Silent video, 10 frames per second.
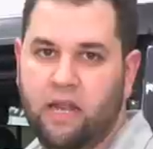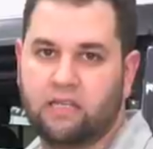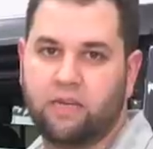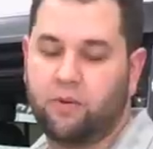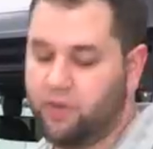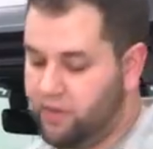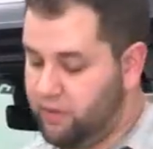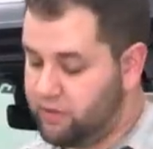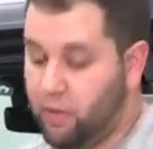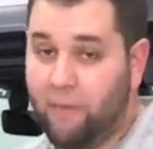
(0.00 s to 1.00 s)
Next thing we're gonna
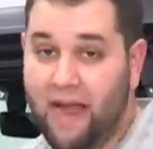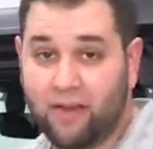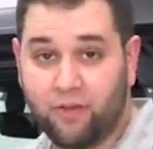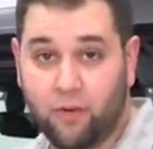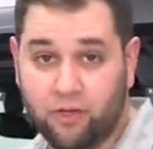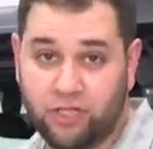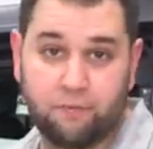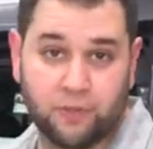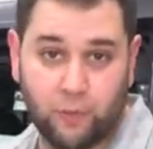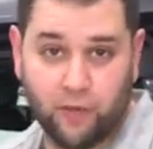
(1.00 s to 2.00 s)
do is go back into our
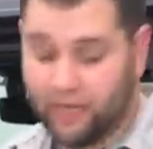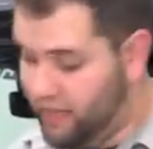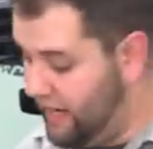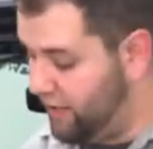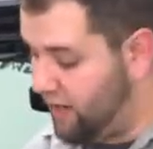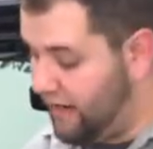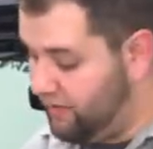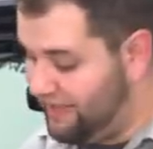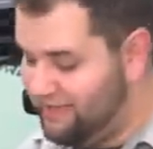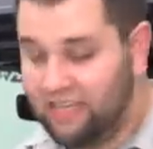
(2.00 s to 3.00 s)
Jeep toolkit and
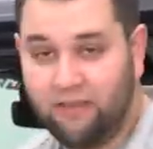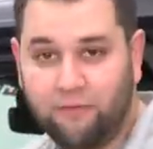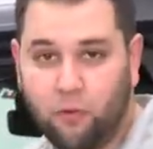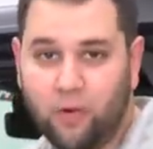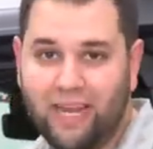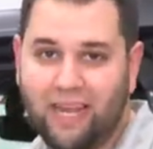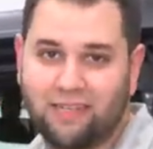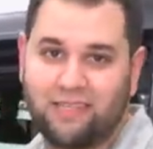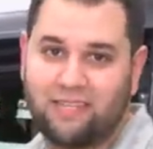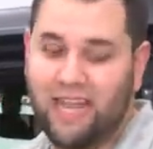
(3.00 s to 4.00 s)
grab the T40
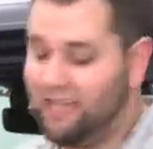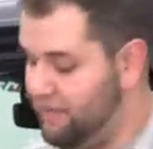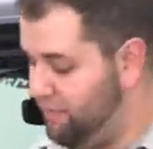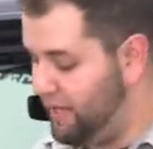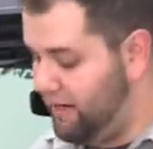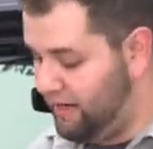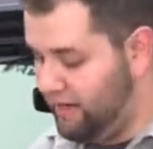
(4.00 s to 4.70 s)
extended bit.